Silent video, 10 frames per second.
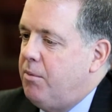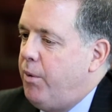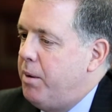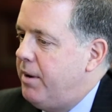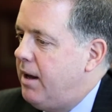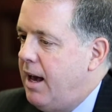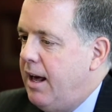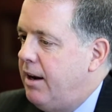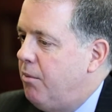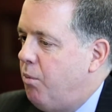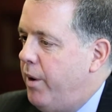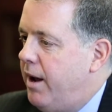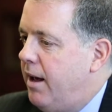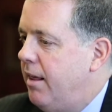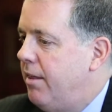We begin
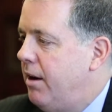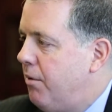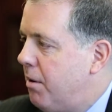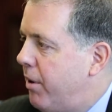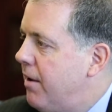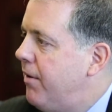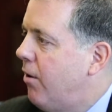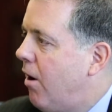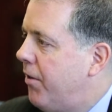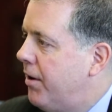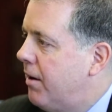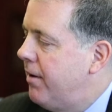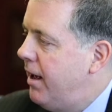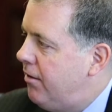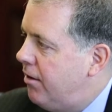with debriefing all the
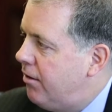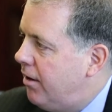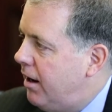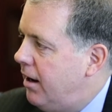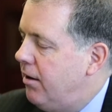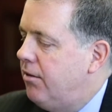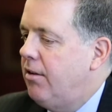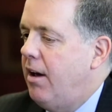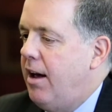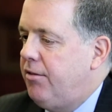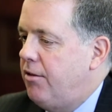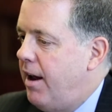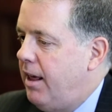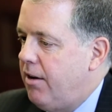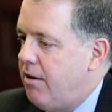different agencies,
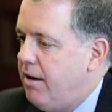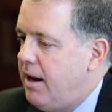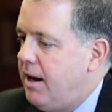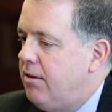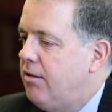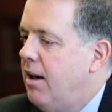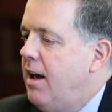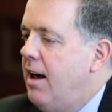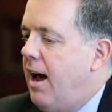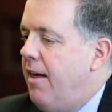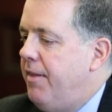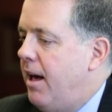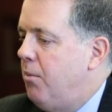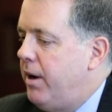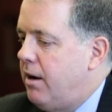ascertaining their needs, and
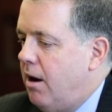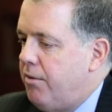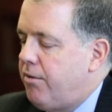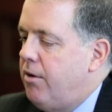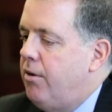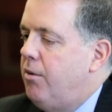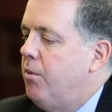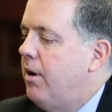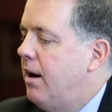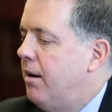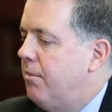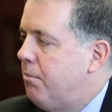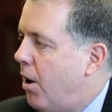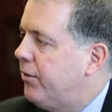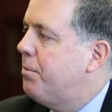then we go through
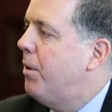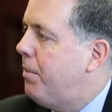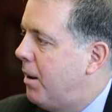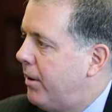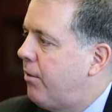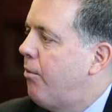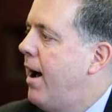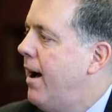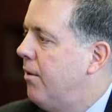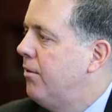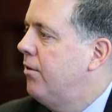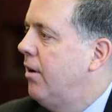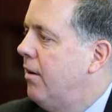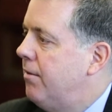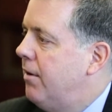multiple public rounds
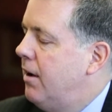of